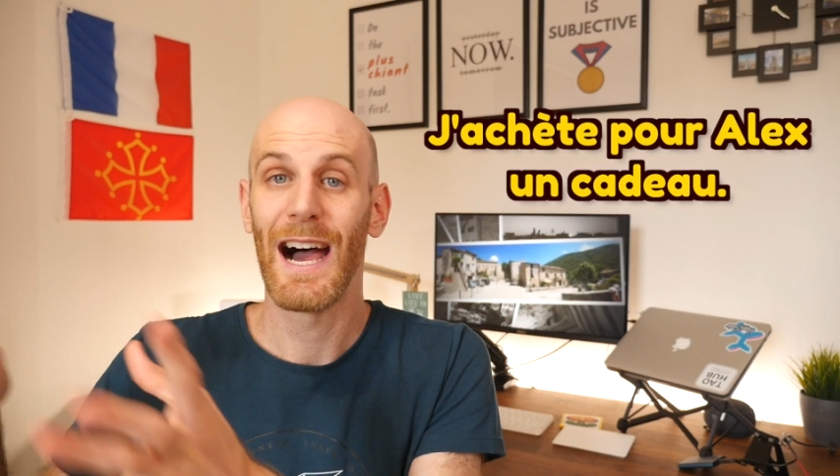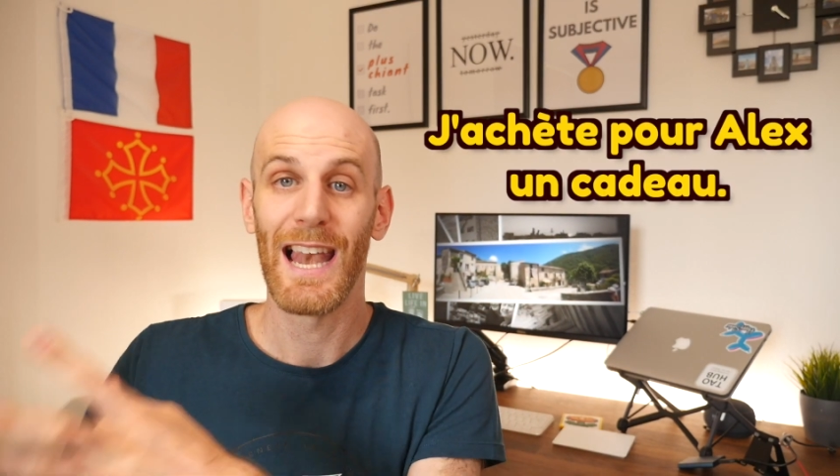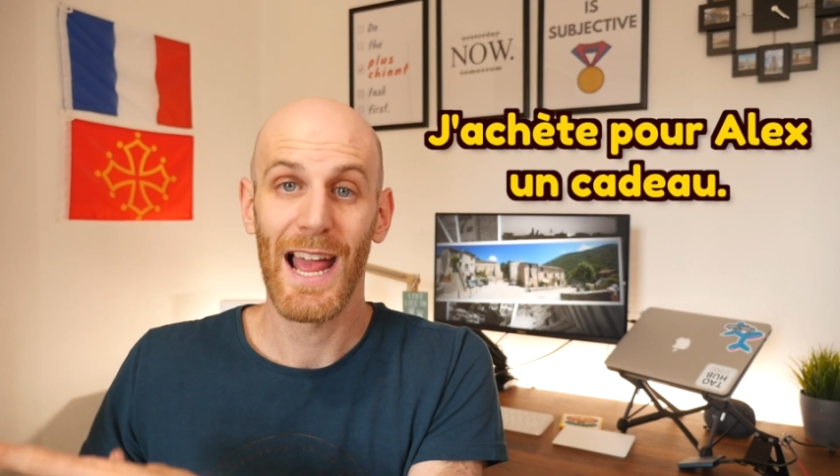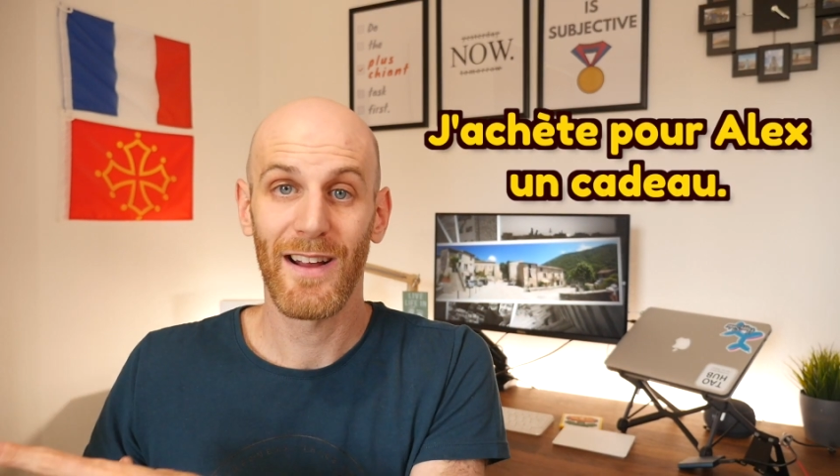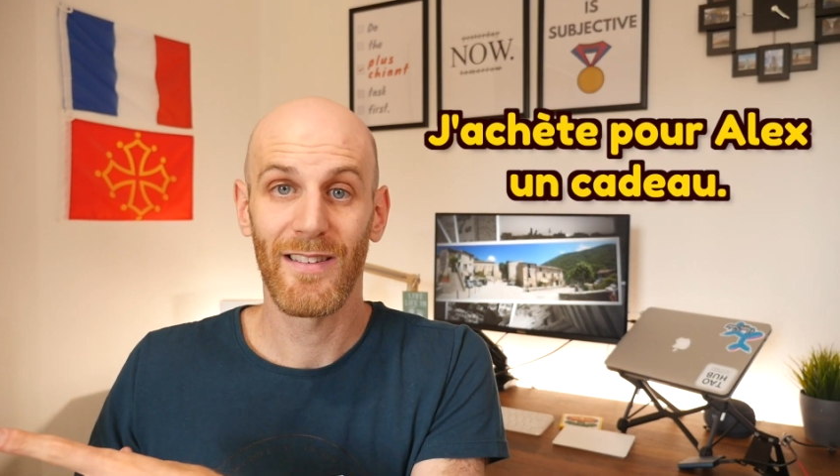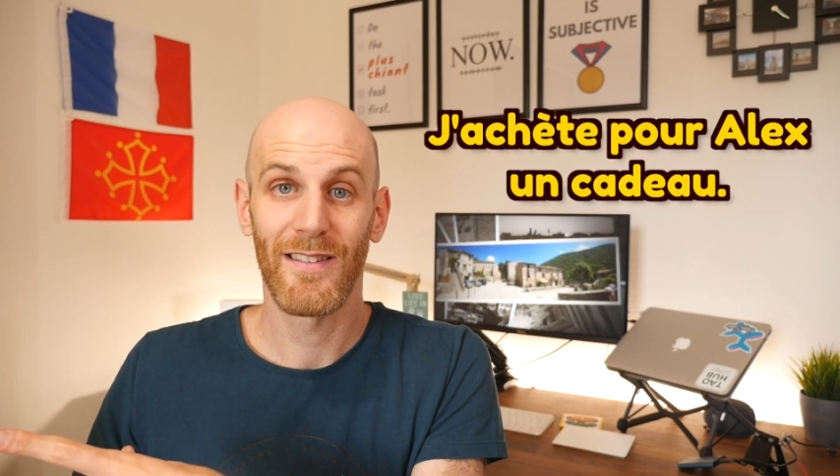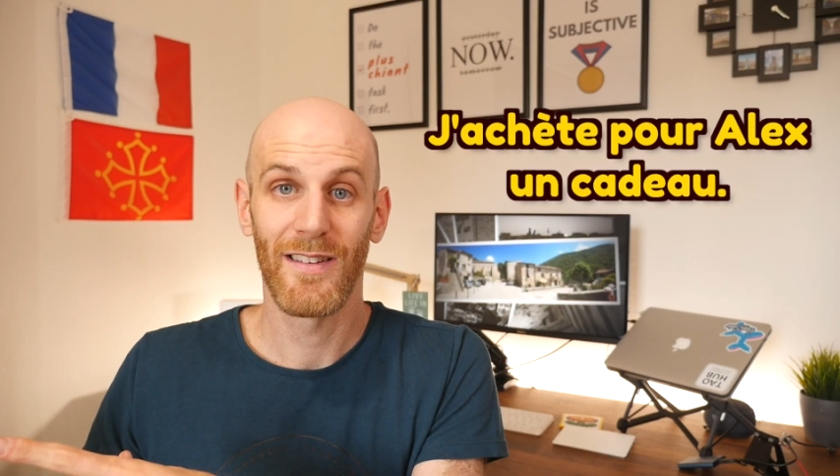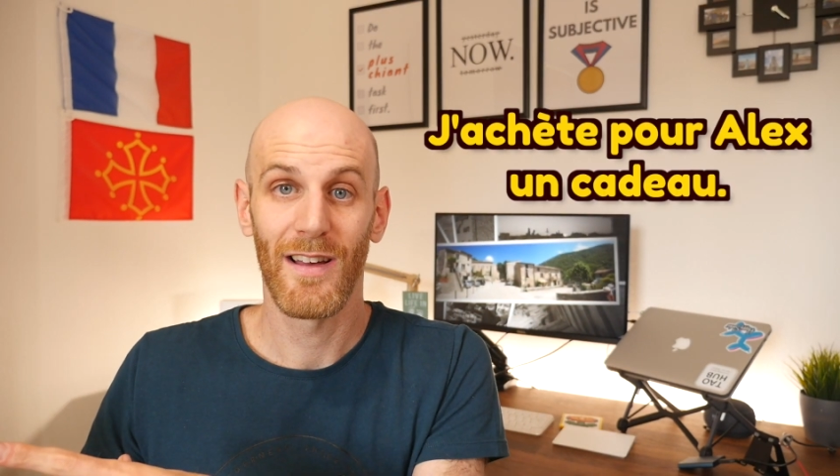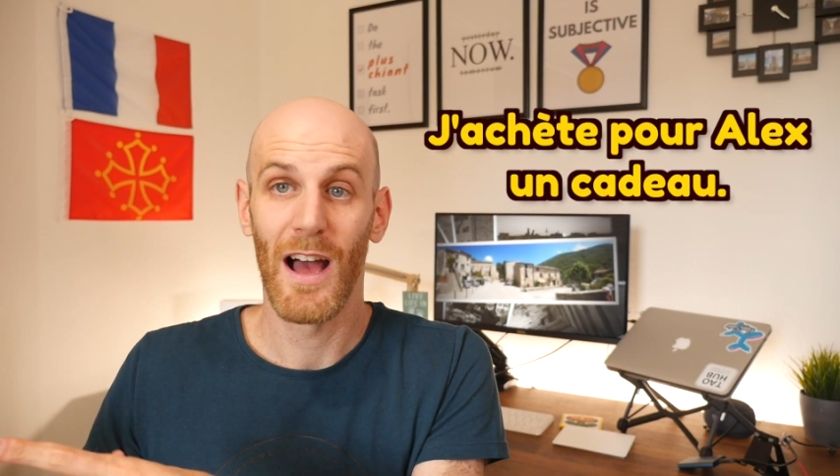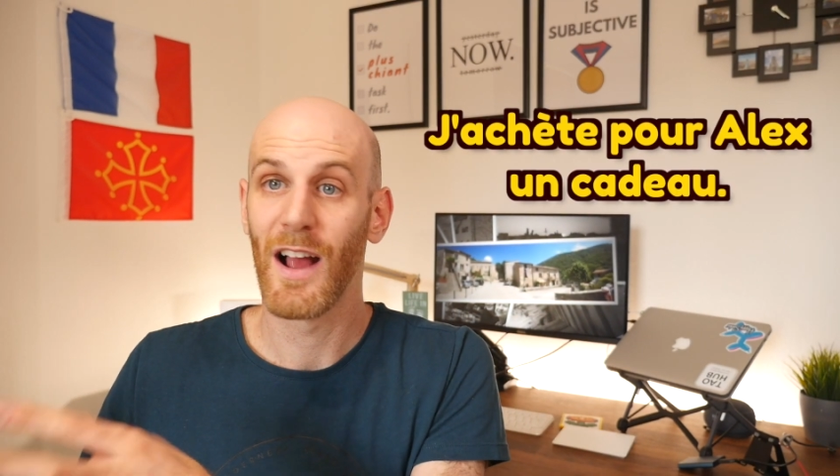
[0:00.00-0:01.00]
Alex
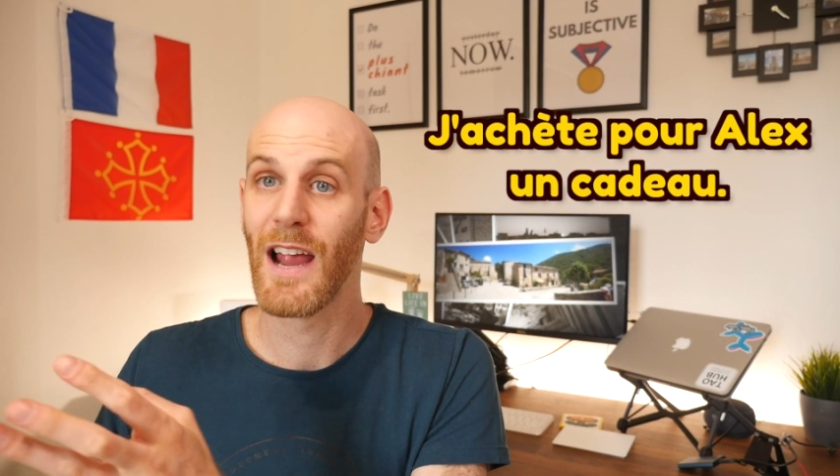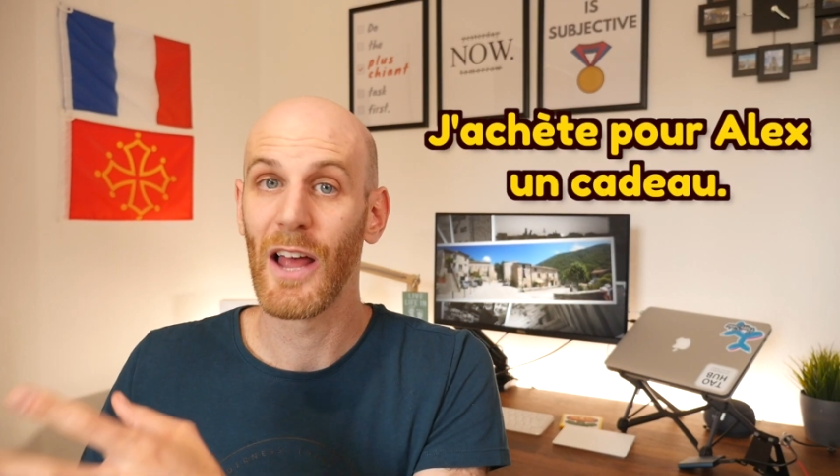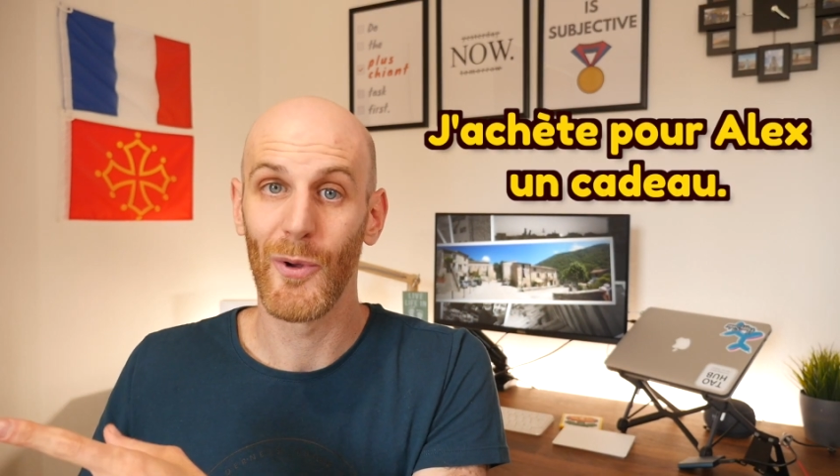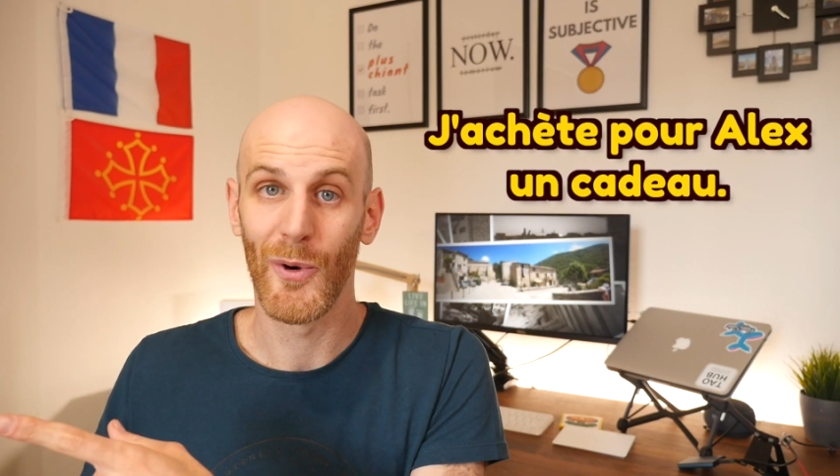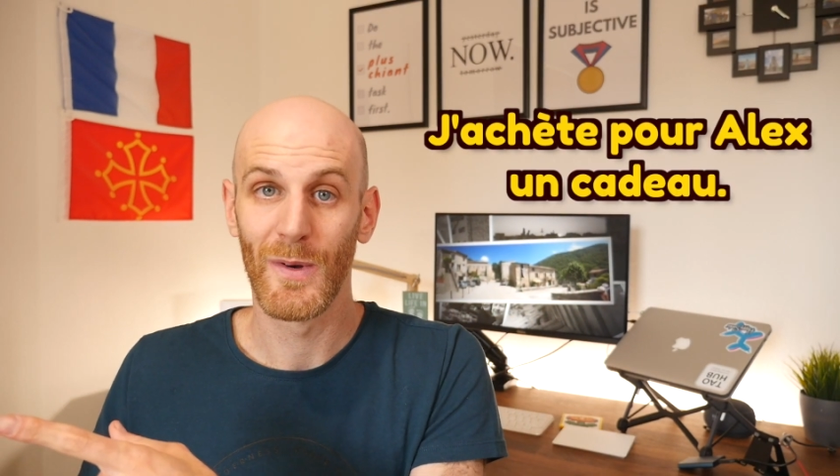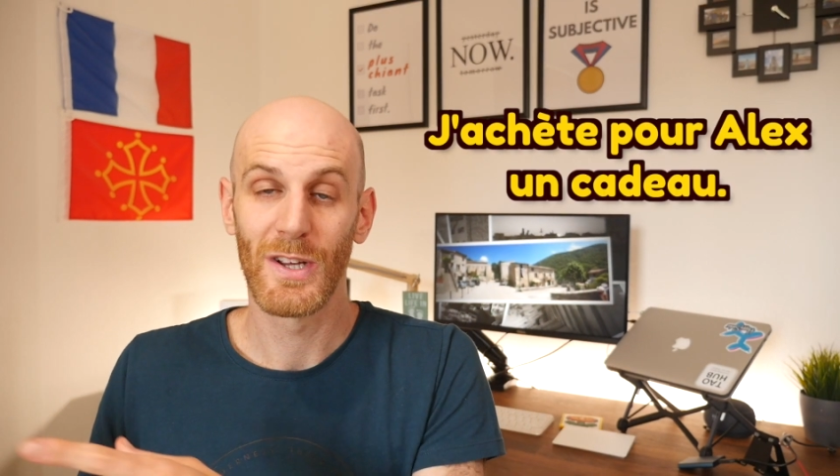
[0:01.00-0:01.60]
un cadeau.